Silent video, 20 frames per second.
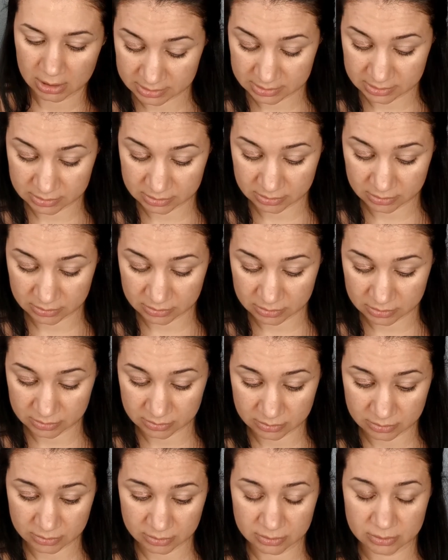So,
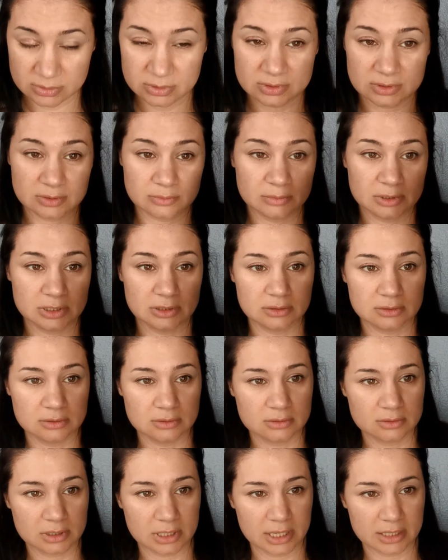so good. I mean,
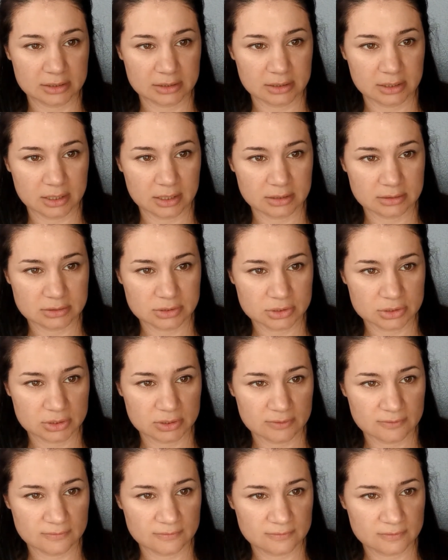look at that
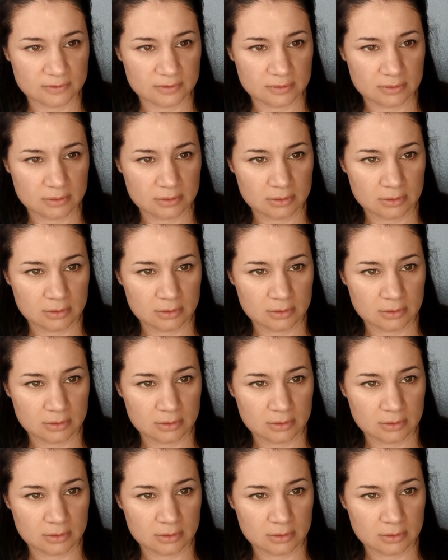shift.